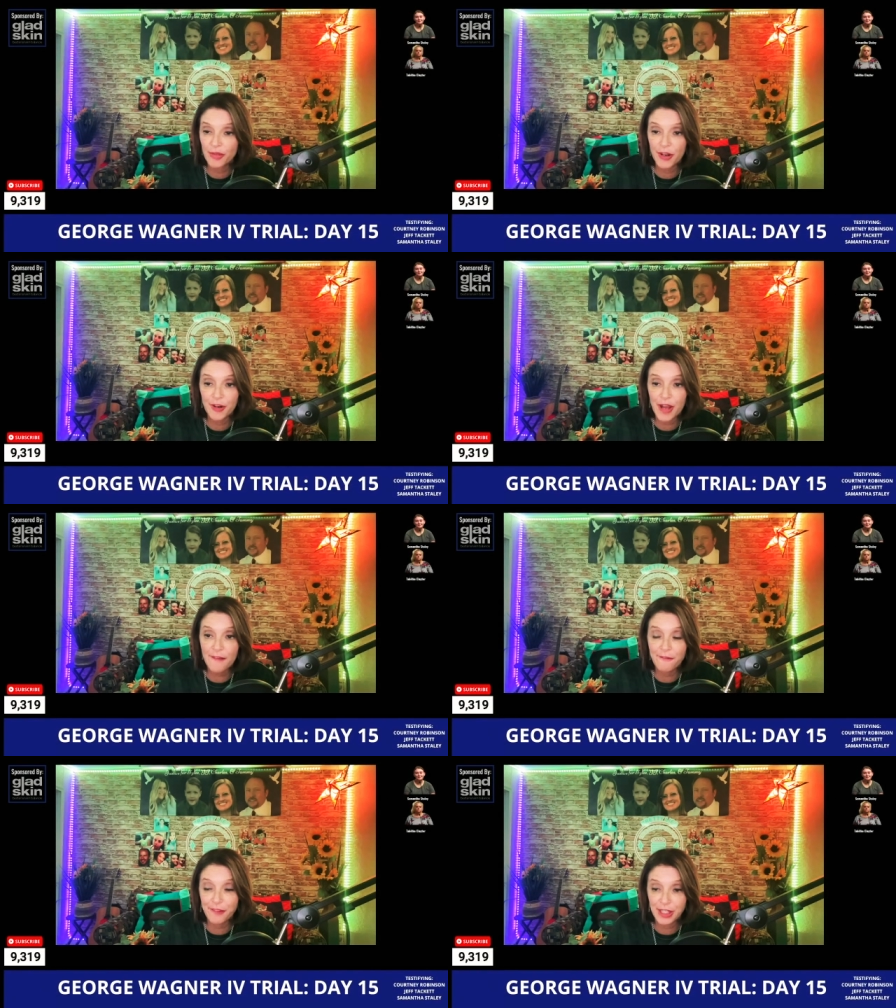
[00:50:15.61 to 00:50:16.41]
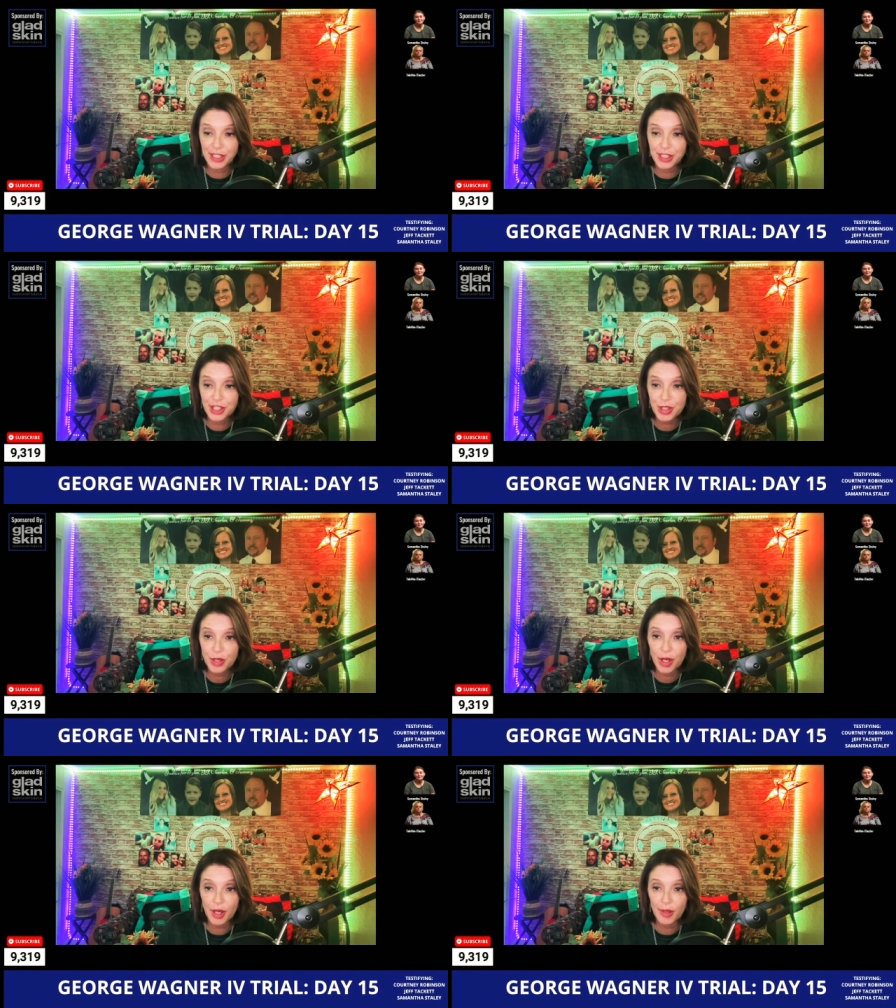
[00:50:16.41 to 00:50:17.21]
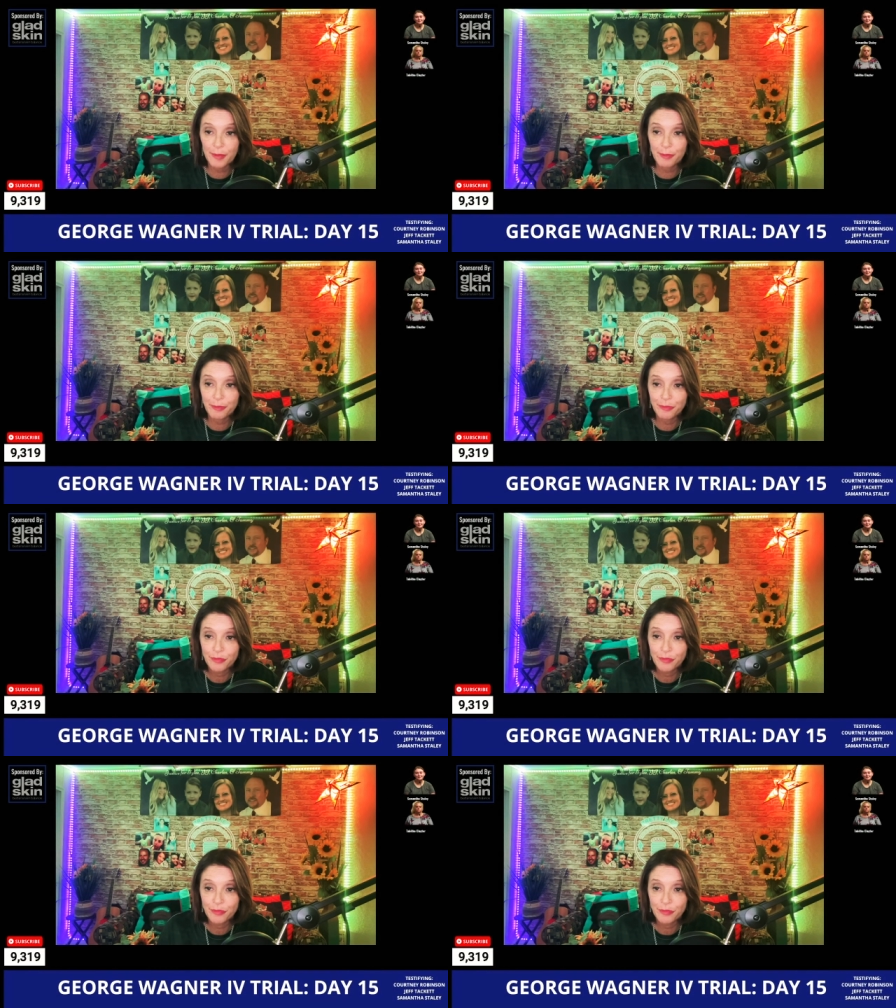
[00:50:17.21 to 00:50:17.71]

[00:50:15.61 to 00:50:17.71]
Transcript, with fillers: They're not finished um,